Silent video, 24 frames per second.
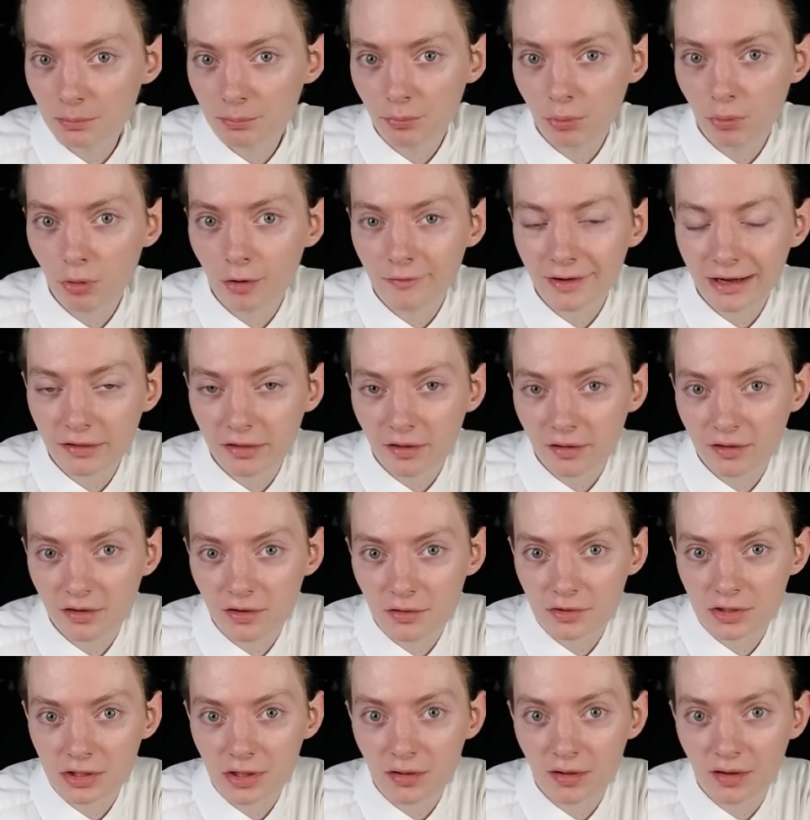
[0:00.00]
poor
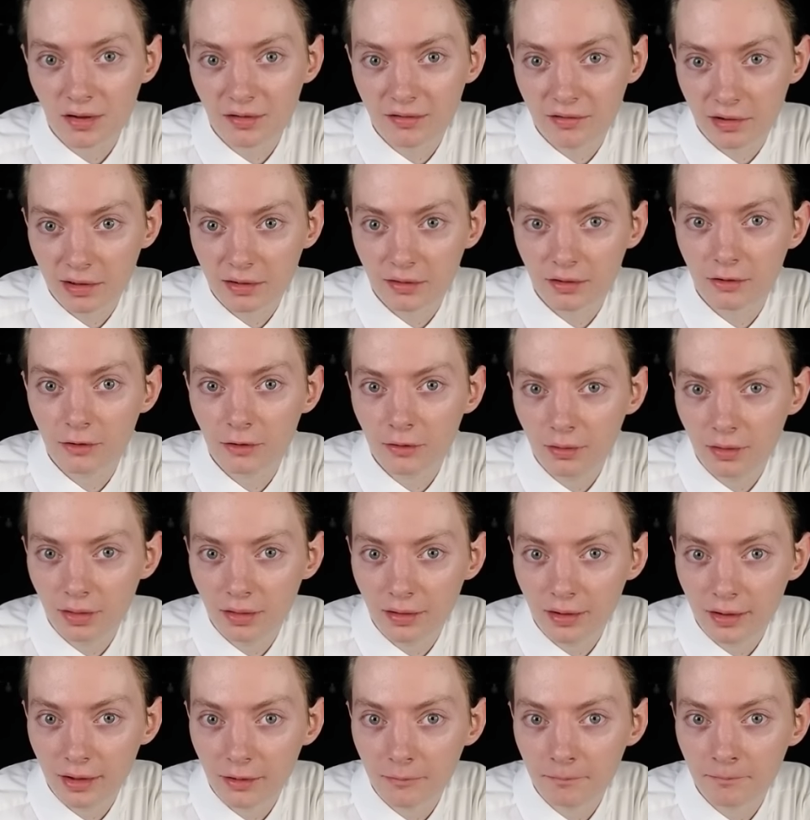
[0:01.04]
execution can take a good
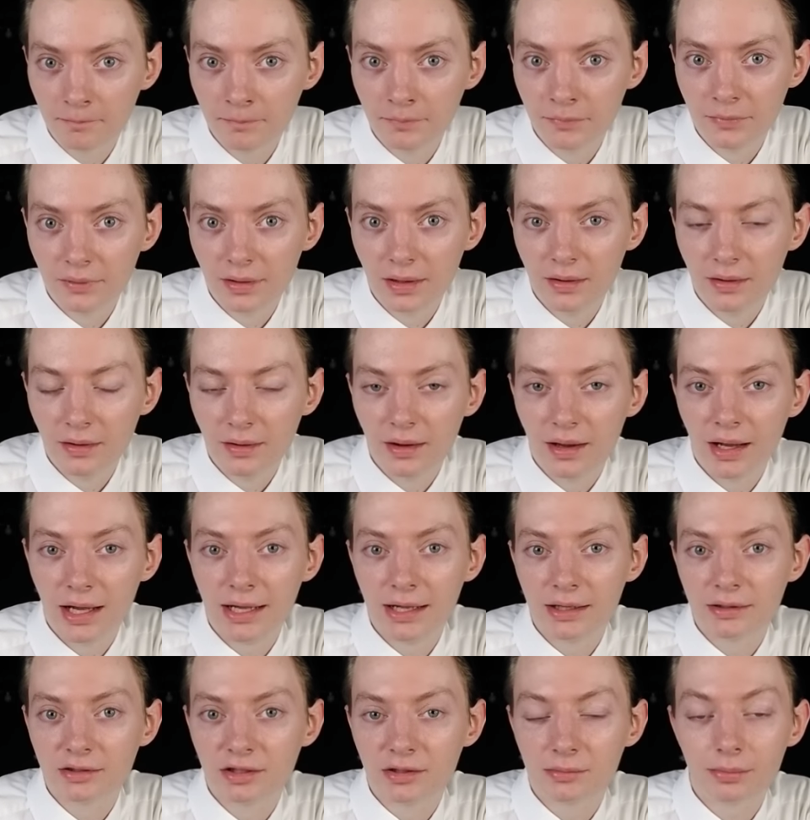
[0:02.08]
thing
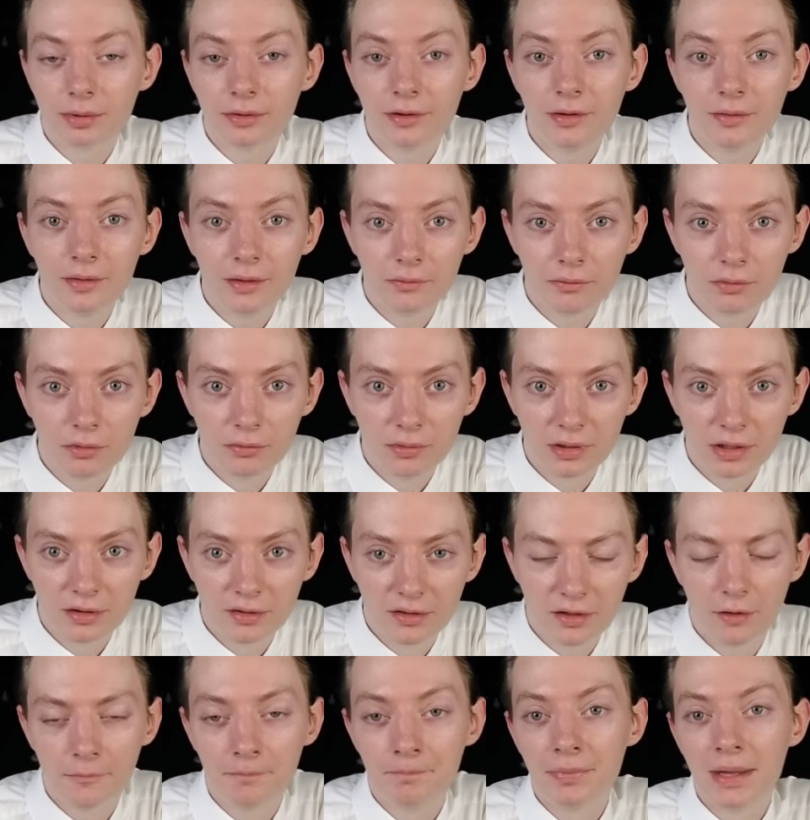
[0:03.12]
and completely ruin it.
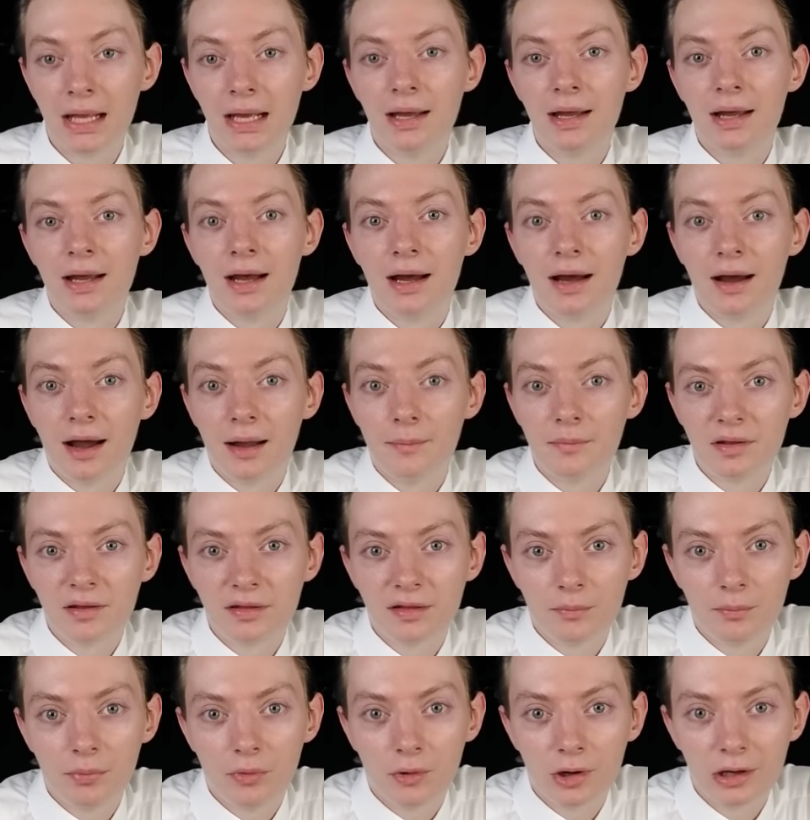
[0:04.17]
So I'm
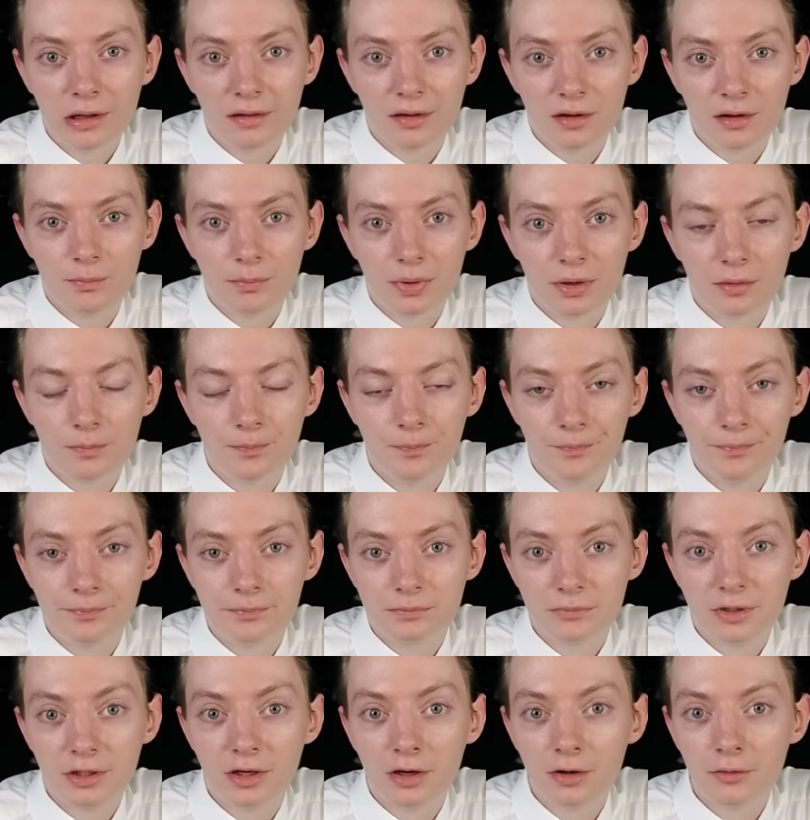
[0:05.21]
disappointed, but
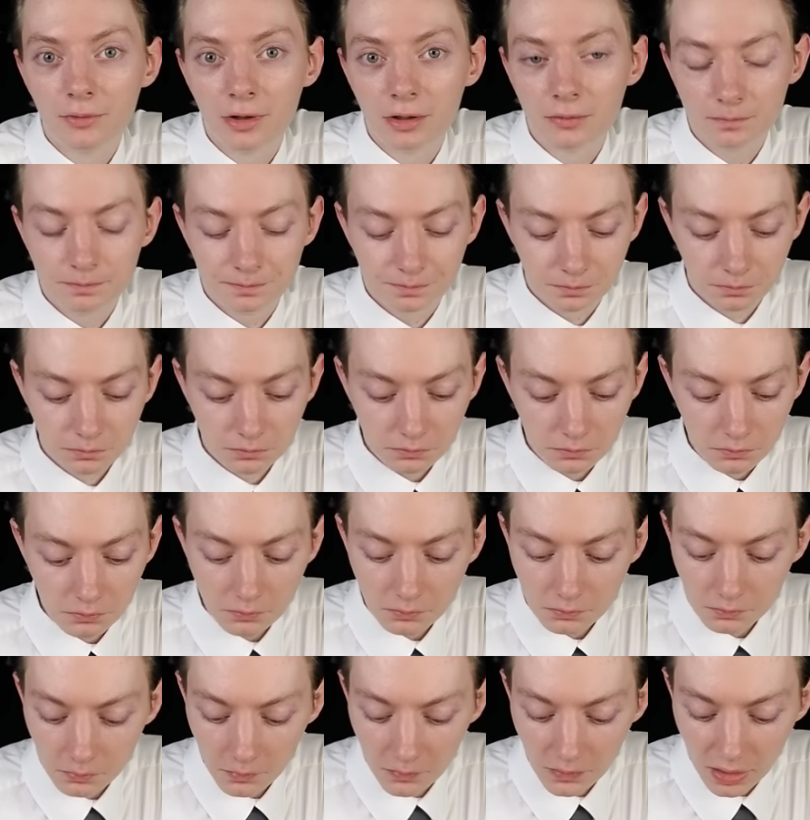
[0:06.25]
you know what?
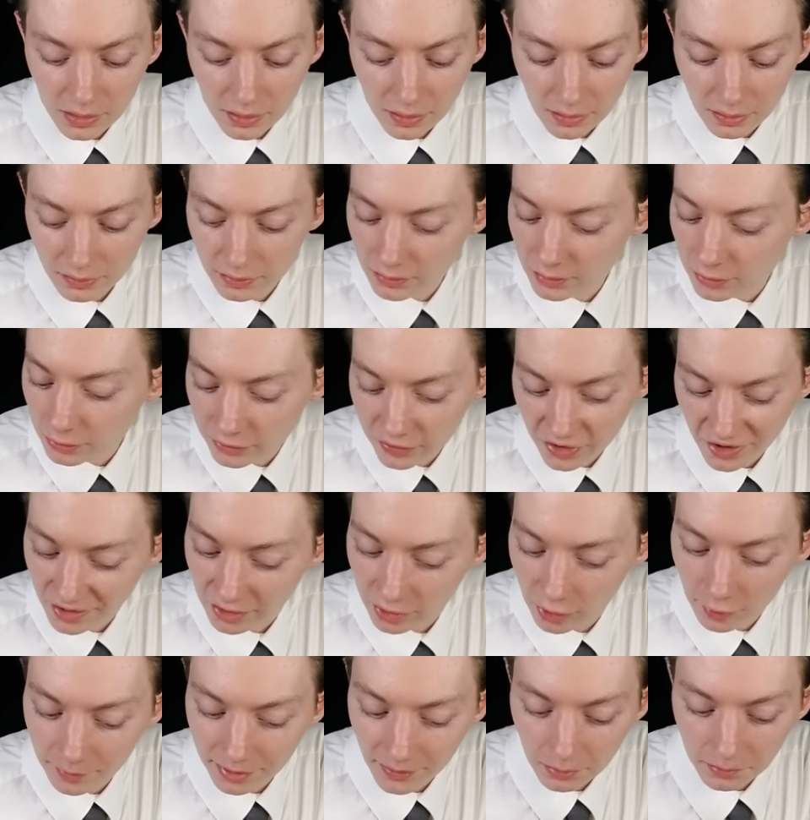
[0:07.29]
Your
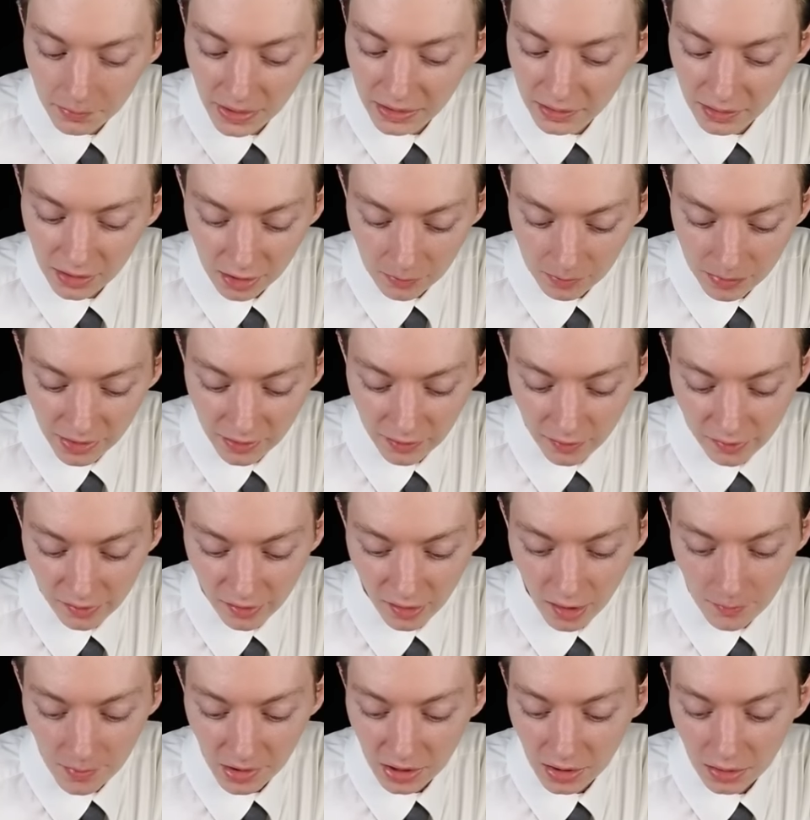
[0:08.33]
Taco Bell might not be the
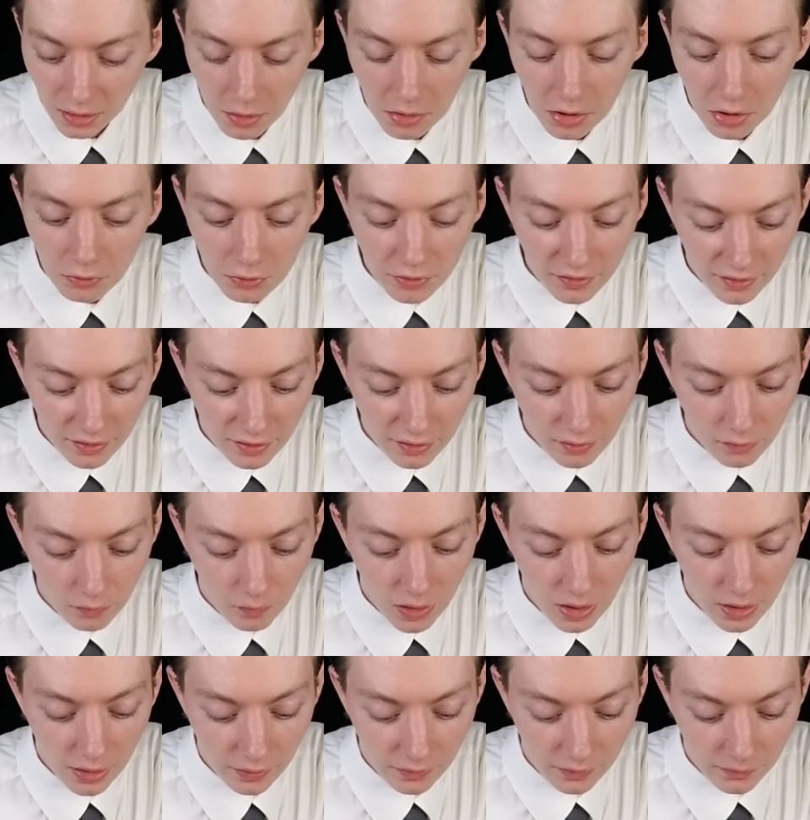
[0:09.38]
same. Again, I notice this a
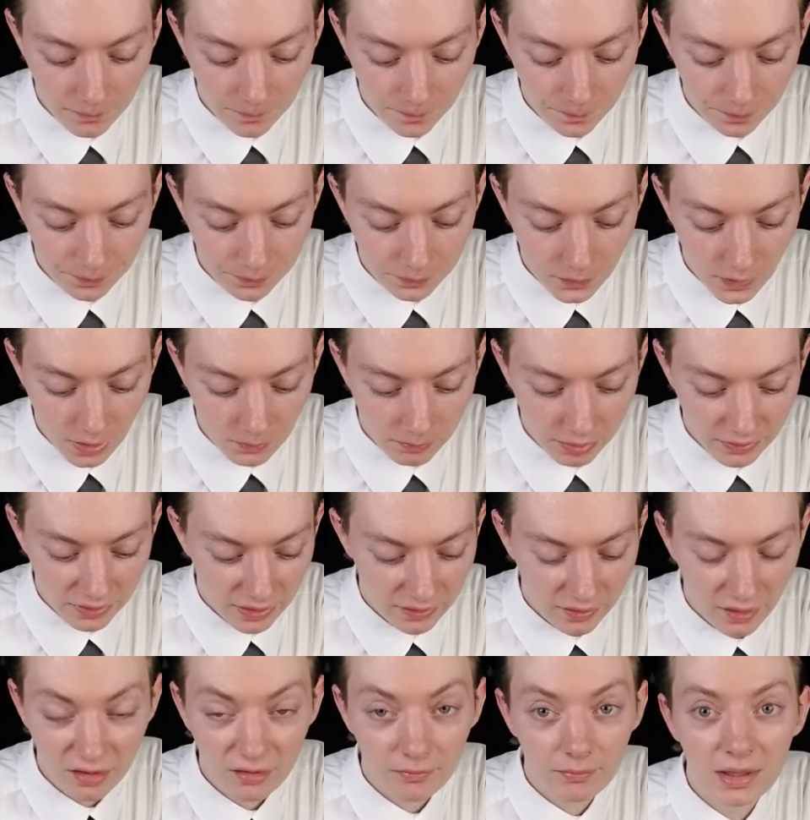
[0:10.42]
lot, but that
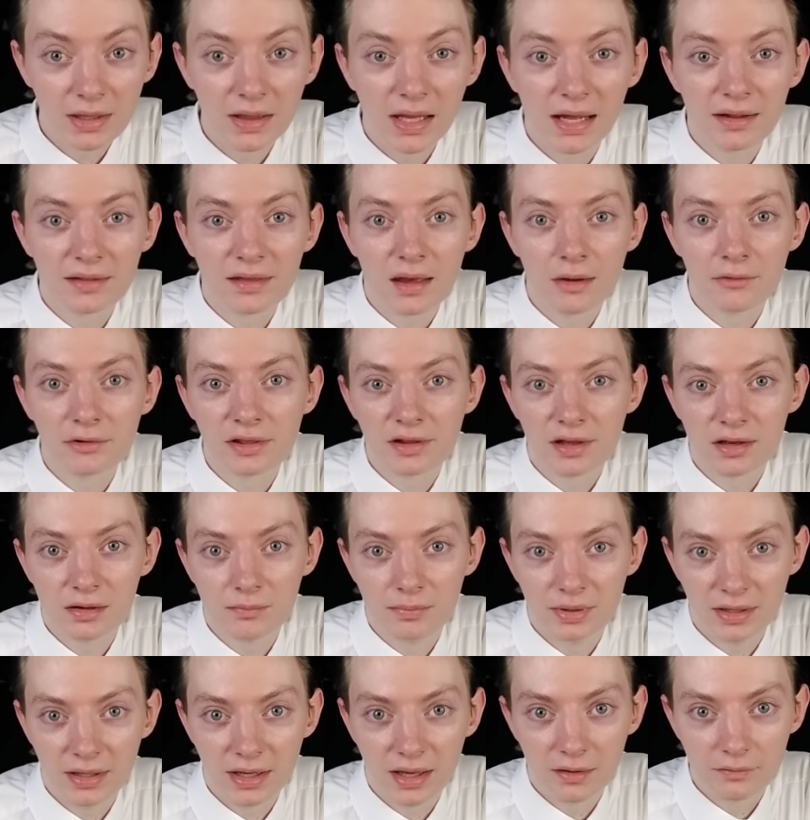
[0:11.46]
doesn't mean that's how it's going to
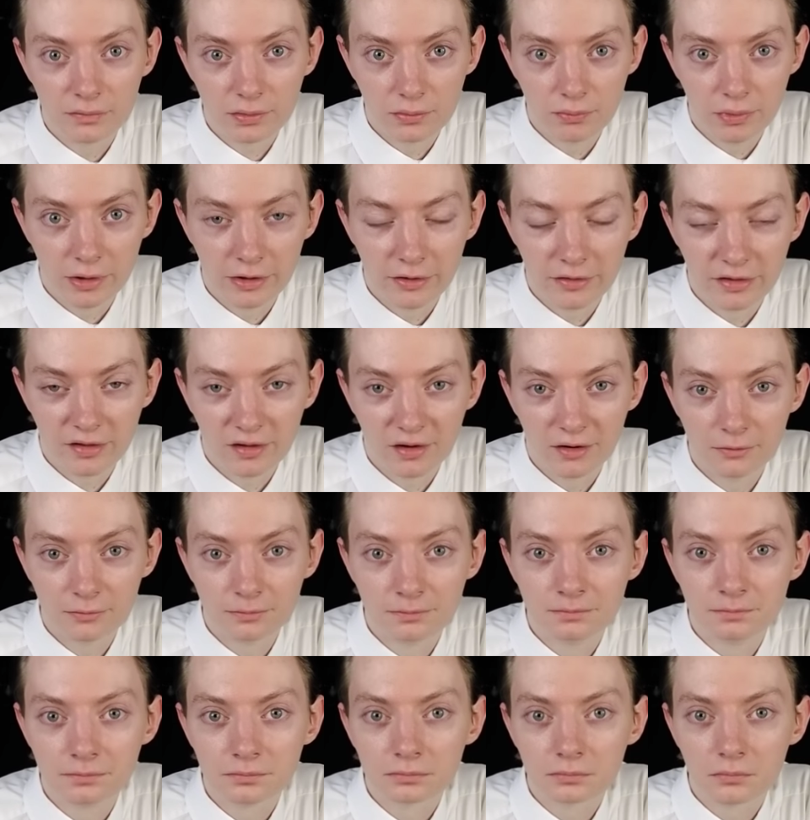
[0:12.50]
be everywhere. So
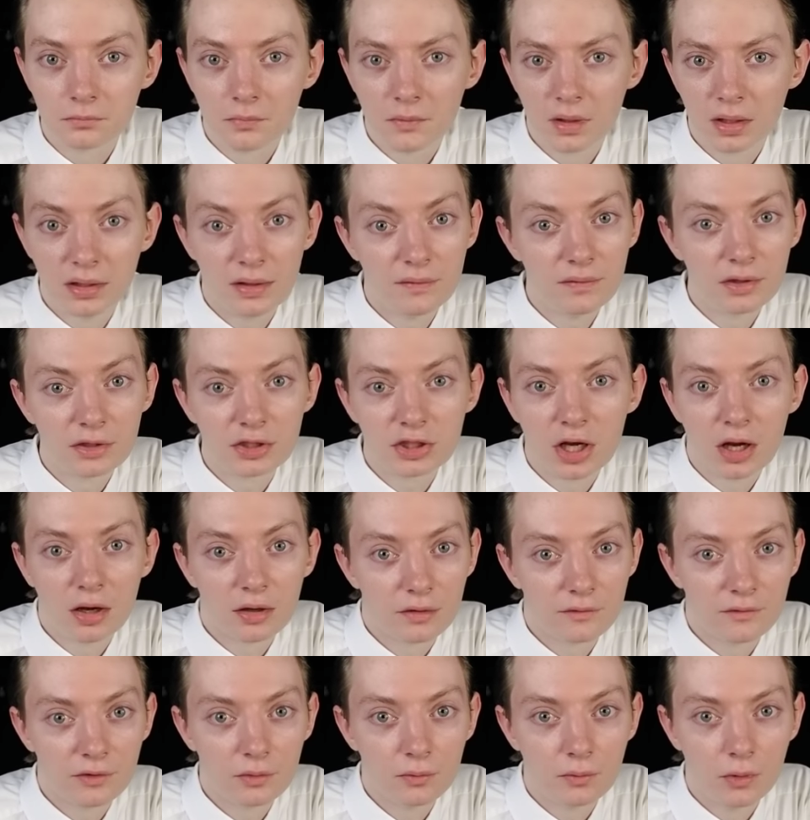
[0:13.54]
give it a shot if you